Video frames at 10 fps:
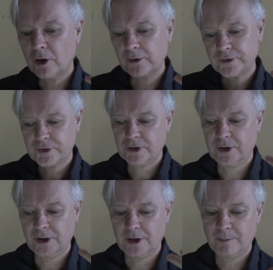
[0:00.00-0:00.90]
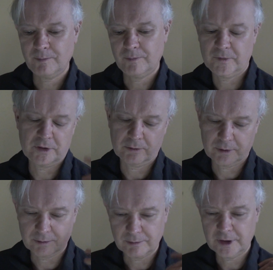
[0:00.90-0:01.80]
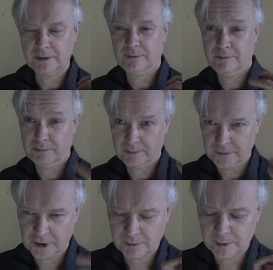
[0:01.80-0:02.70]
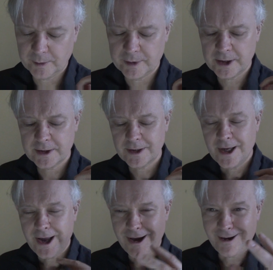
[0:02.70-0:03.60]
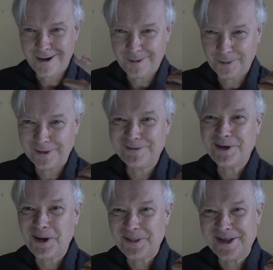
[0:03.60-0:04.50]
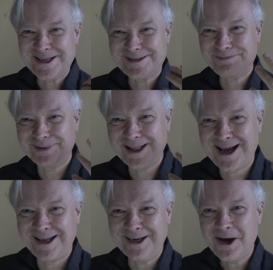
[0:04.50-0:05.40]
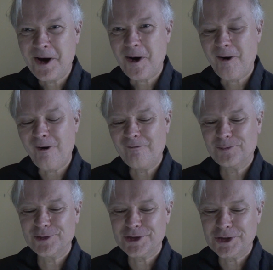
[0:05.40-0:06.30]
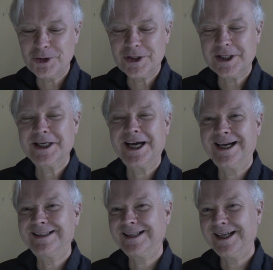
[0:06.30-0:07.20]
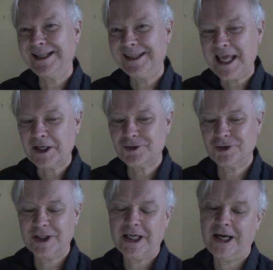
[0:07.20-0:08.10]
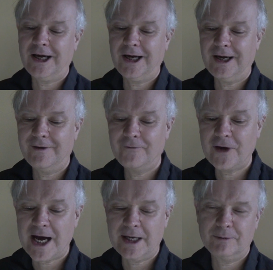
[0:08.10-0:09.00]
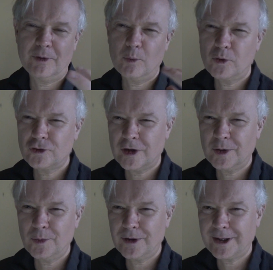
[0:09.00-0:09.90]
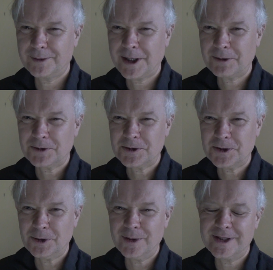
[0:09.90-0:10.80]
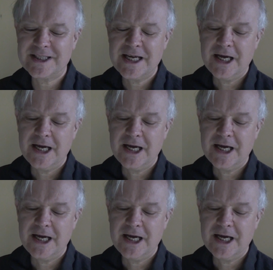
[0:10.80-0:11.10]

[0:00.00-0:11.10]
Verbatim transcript: got, um, sort of me and a couple of my mates, um, we've got this plan of producing an electric uh, van. We're trying to work out how to do it.